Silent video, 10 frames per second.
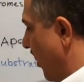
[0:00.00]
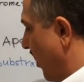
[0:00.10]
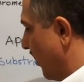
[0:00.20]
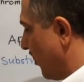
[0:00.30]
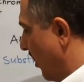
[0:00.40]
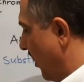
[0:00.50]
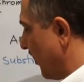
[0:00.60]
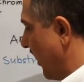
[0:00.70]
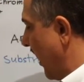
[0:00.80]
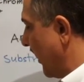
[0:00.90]
are
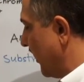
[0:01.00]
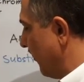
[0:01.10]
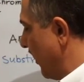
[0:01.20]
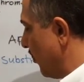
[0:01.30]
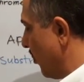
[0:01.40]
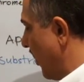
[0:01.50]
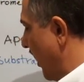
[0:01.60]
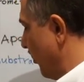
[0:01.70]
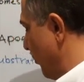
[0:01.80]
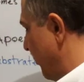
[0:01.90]
called activator
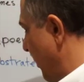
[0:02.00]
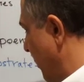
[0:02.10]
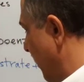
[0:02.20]
ions,